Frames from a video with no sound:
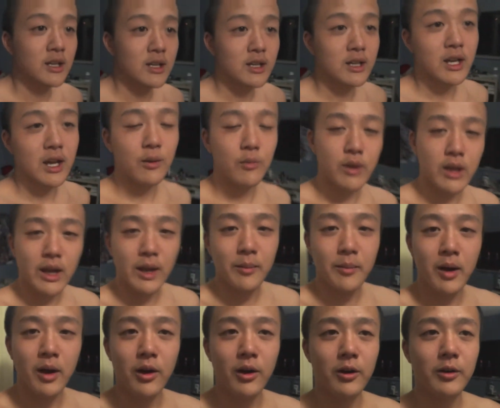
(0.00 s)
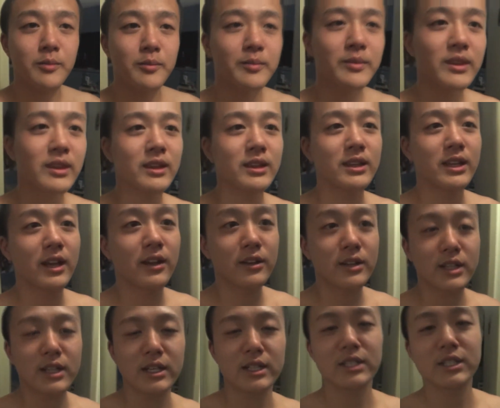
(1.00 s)
yeah, we came home and the air
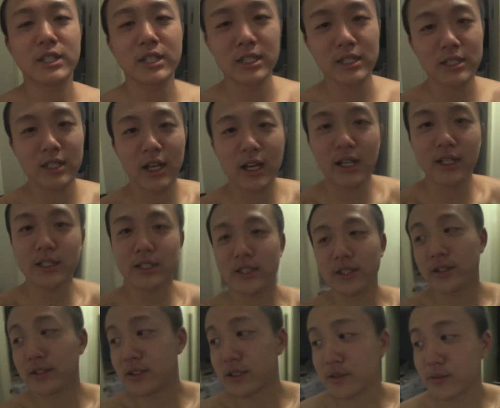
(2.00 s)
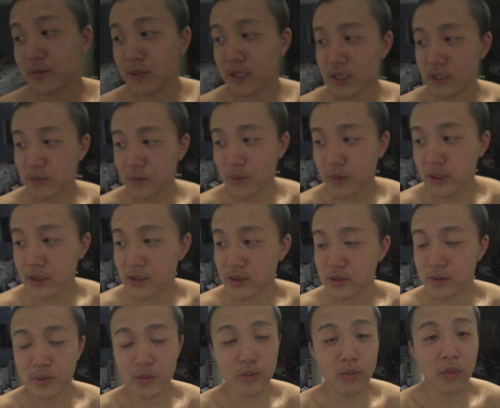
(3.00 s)
conditioning is on, so it's much much
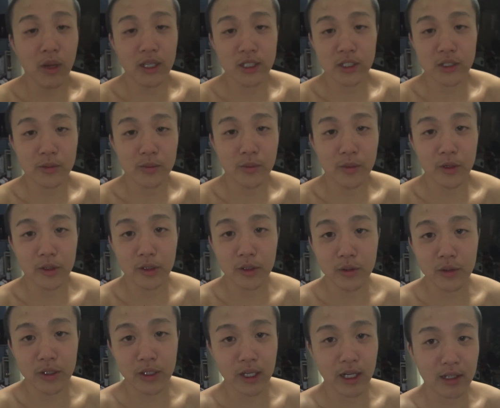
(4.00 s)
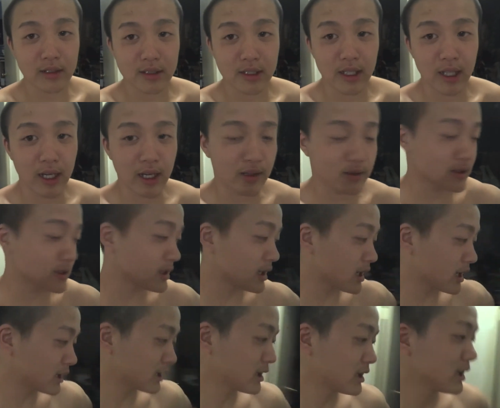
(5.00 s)
much more cool out than
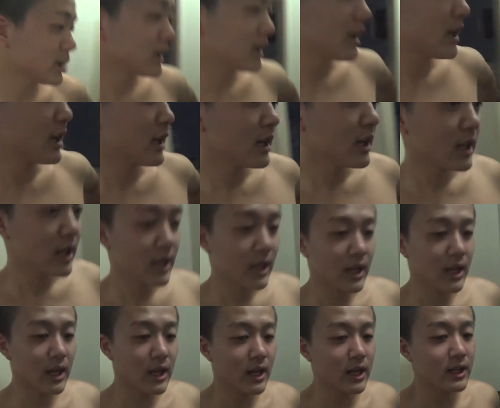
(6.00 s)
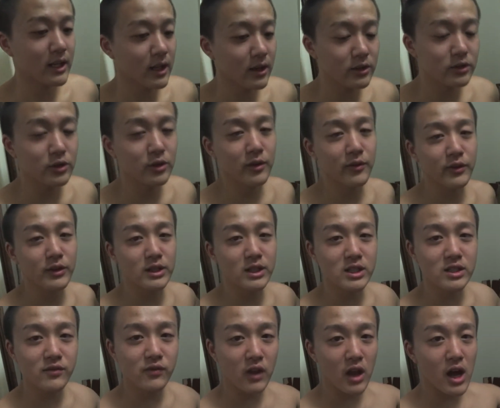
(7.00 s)
outside. And that'll do it for
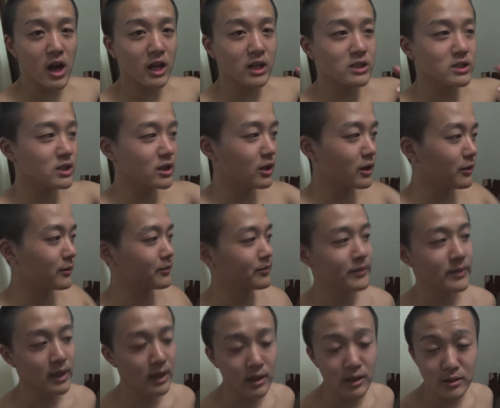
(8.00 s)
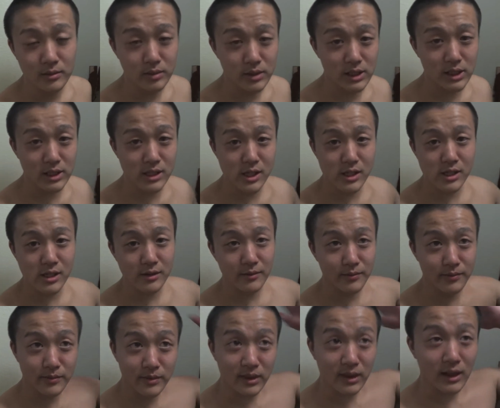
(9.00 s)
this vlog, so please
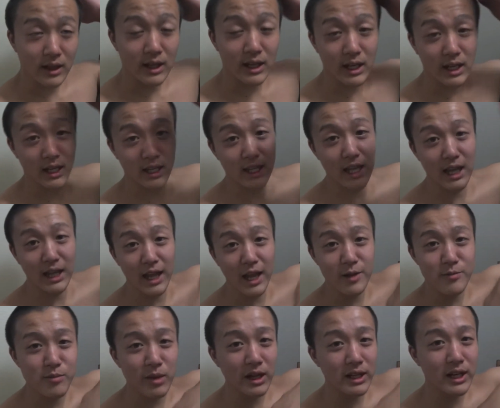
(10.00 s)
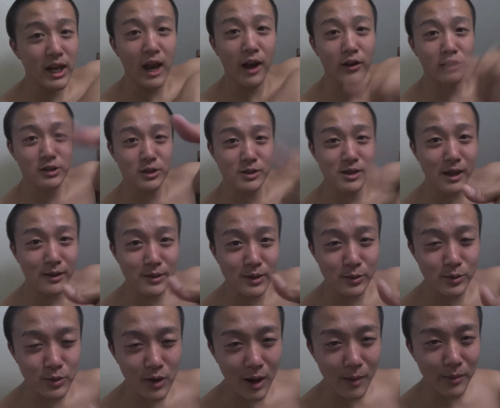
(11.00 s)
hit that like button and also that
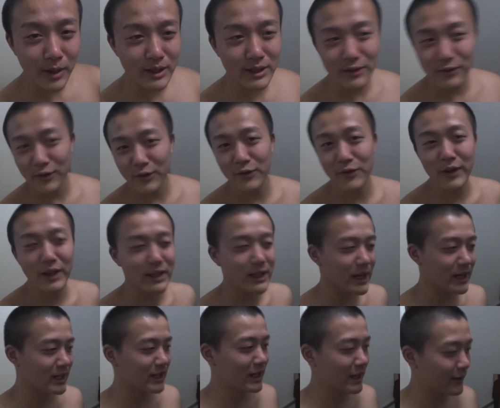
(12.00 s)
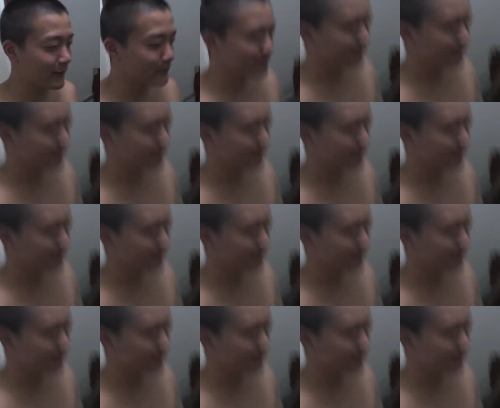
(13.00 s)
subscribe button if you feel like it.